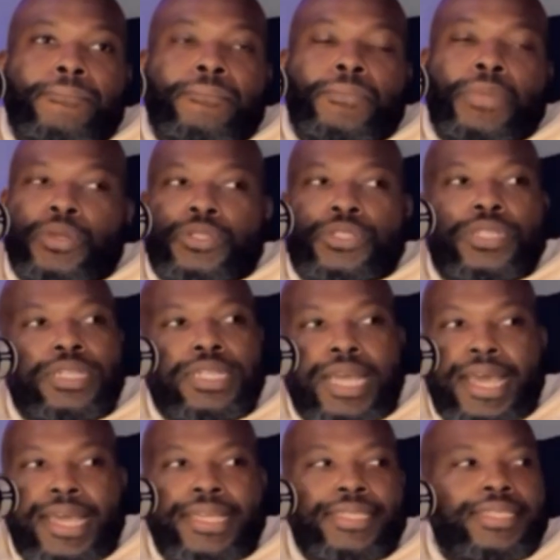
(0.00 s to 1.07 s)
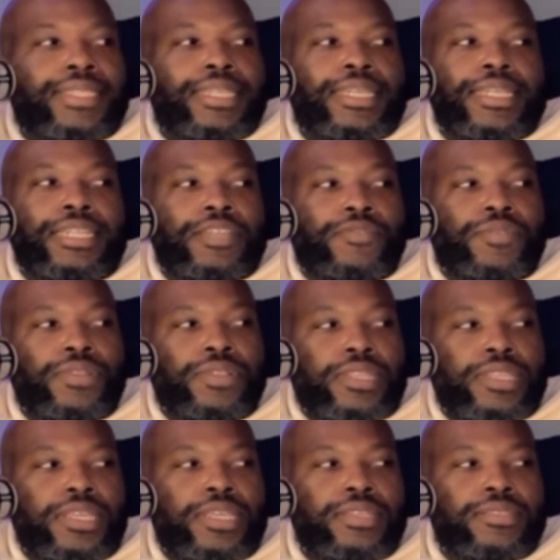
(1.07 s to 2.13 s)
Merchandising and different
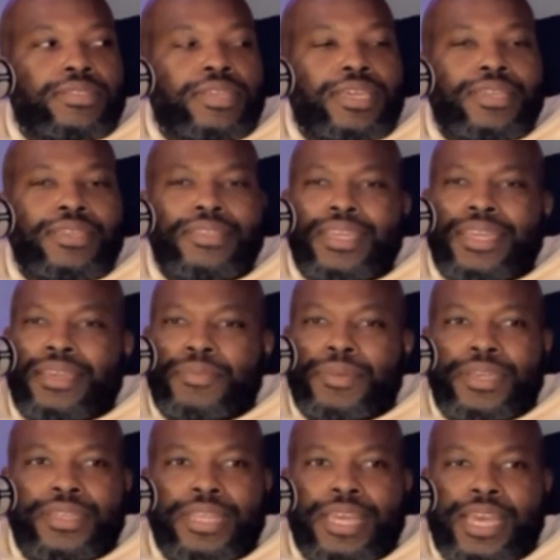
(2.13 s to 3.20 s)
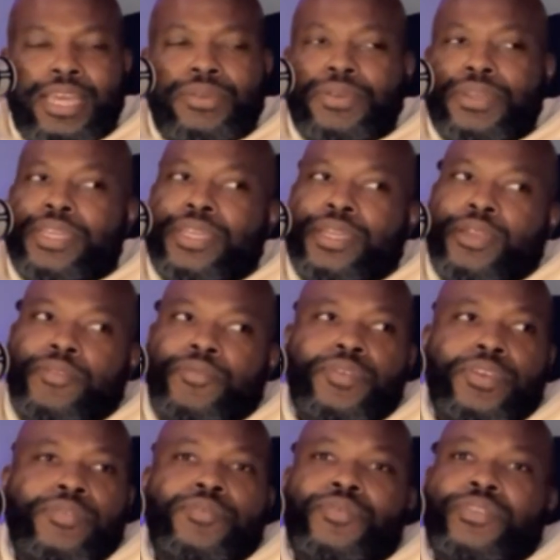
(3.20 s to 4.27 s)
things, like, yeah, man, I don't care
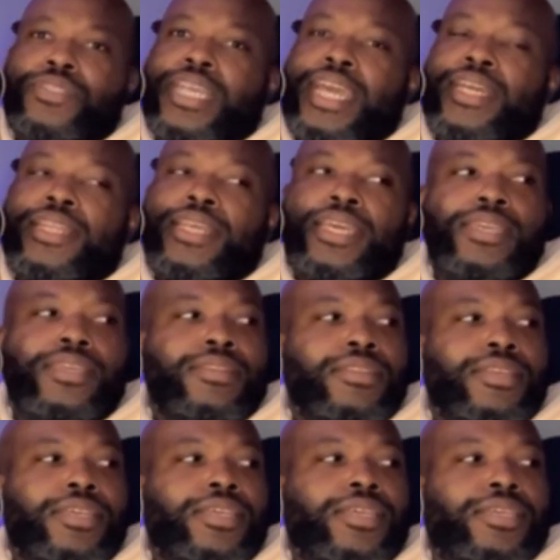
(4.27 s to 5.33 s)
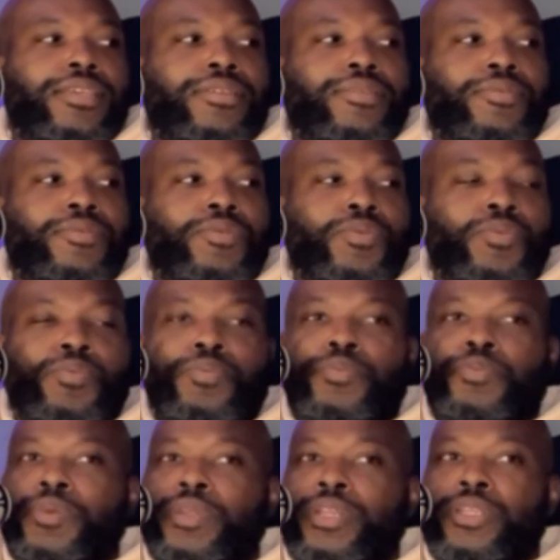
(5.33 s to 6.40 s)
if Chad ain't
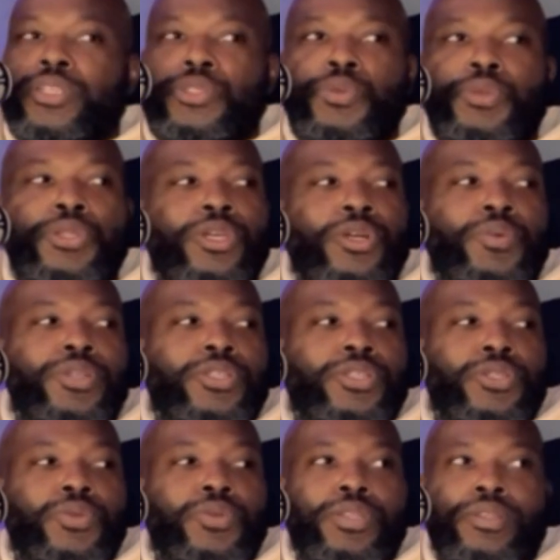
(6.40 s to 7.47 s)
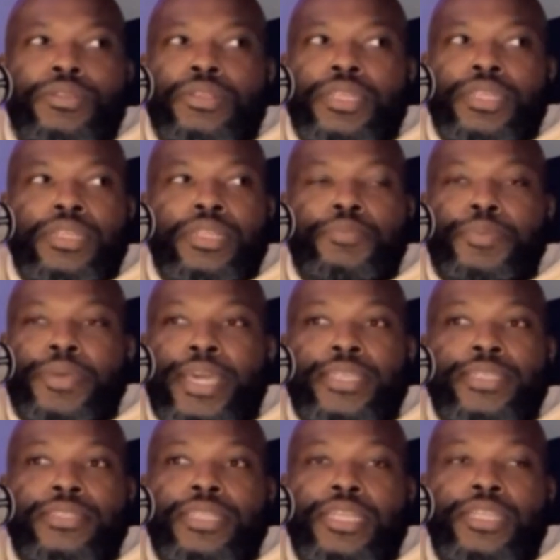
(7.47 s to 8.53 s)
been in a studio with you in the
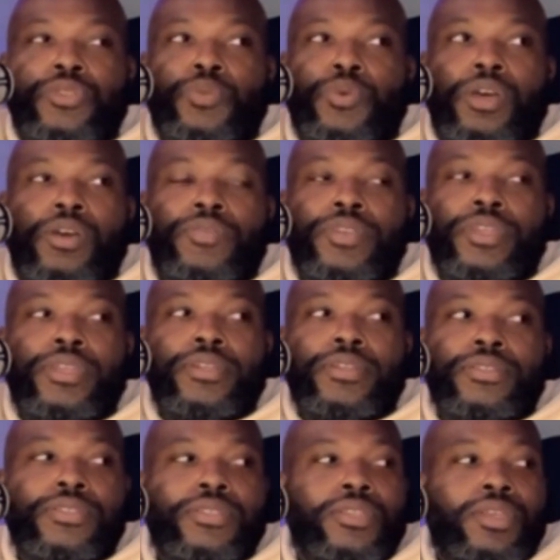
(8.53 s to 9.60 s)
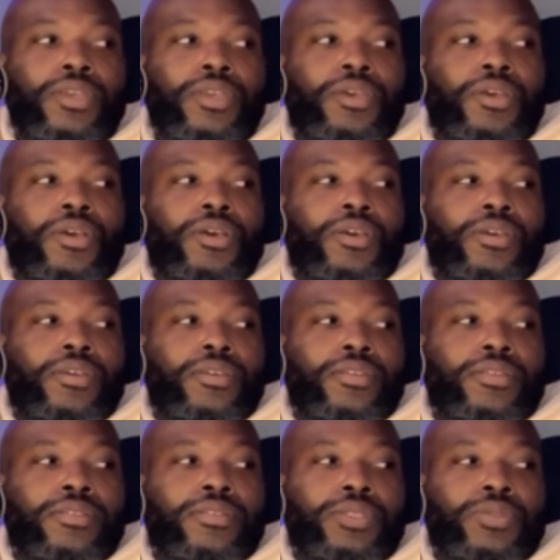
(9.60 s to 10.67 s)
past 10, 12 years.
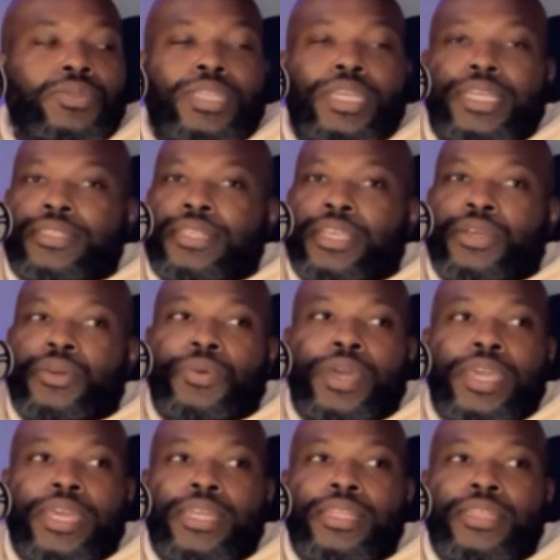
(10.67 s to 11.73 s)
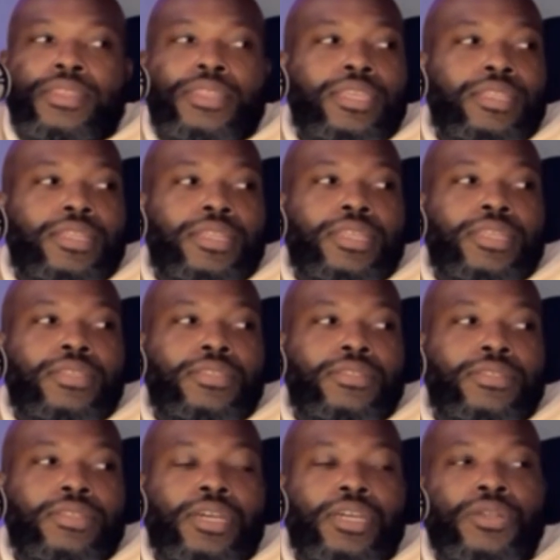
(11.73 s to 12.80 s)
You can't take away anything that he's
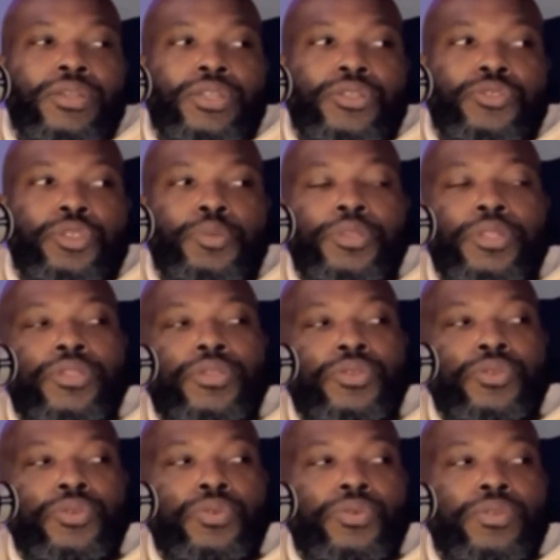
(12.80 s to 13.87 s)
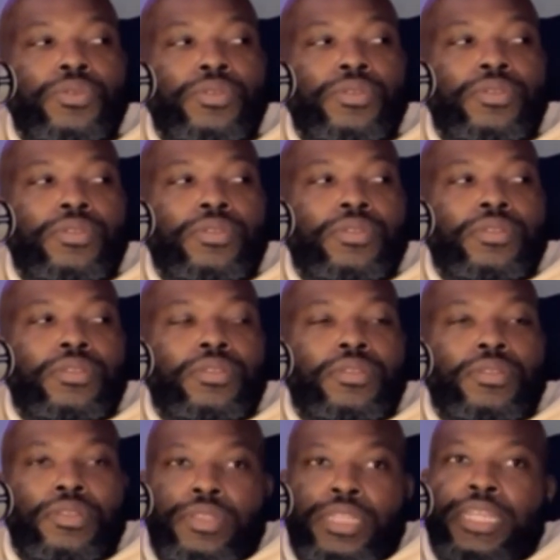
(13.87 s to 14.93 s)
done or contributed to
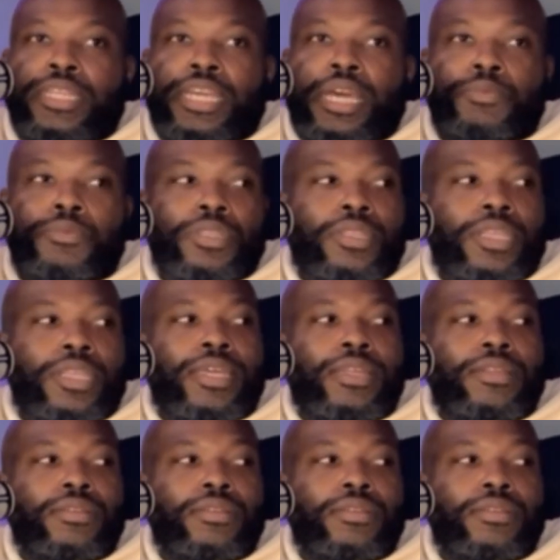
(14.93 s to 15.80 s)
leading up to that.